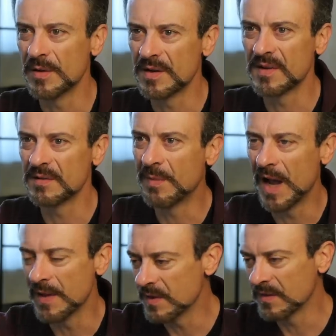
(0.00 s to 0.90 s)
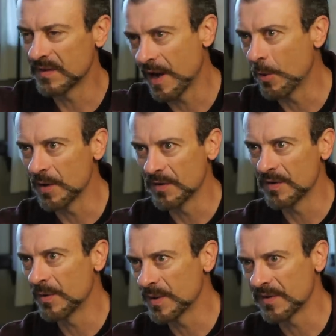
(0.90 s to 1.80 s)
you know, this is mine, this is ours,
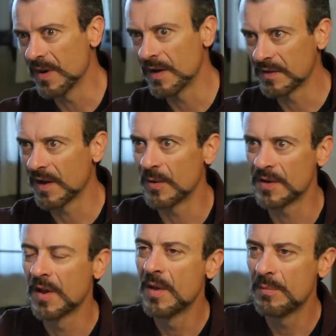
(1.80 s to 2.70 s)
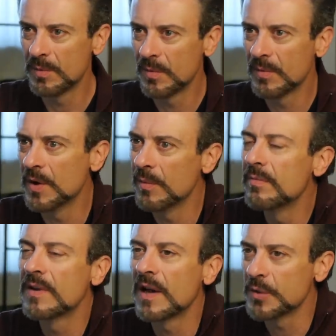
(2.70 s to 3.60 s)
no, it's not, it's ours. People, you know,
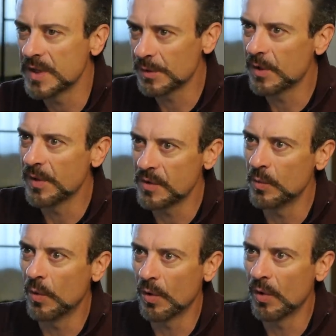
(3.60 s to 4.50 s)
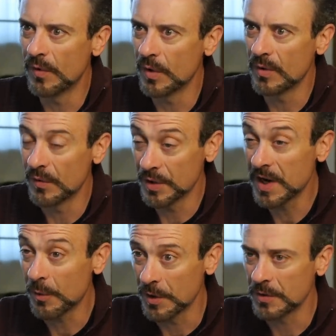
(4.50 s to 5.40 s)
countries were going to war over, over
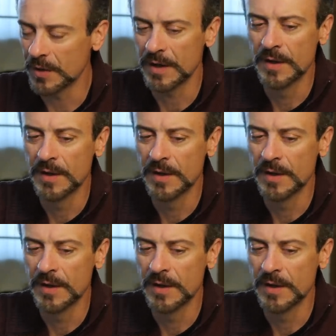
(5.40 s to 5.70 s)
territory.